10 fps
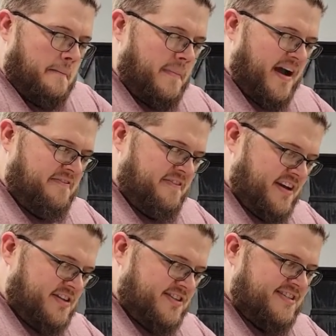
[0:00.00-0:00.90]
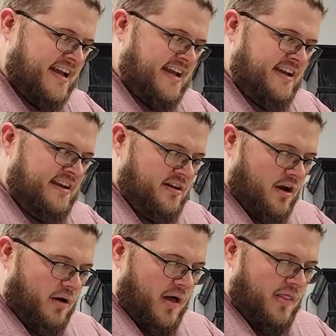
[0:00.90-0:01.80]
My fingers tighten
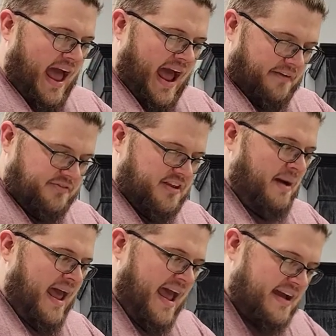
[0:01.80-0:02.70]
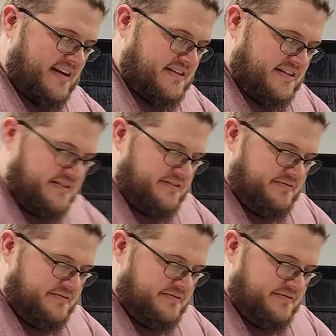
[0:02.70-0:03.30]
around the haft of my axe.